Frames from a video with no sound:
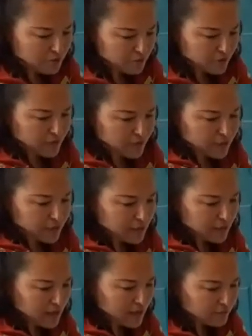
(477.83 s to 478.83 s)

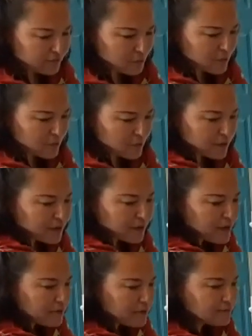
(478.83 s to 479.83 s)
three, four,